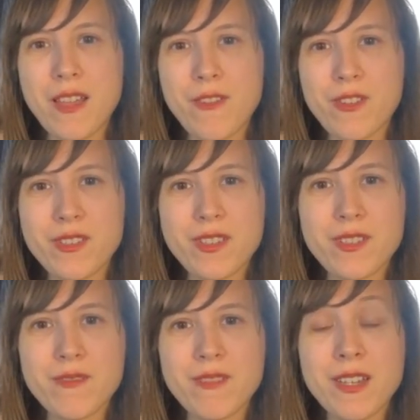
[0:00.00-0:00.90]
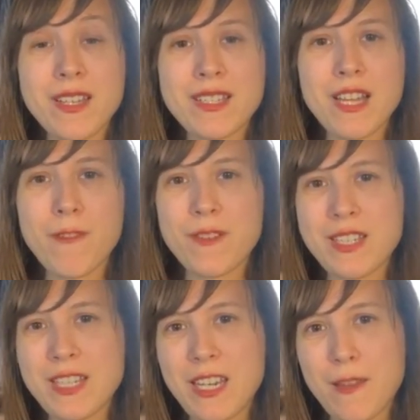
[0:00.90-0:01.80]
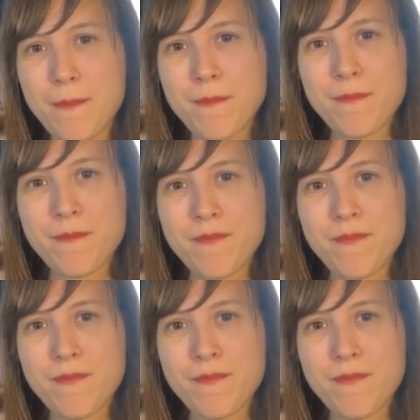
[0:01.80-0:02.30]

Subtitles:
levels, self-esteem,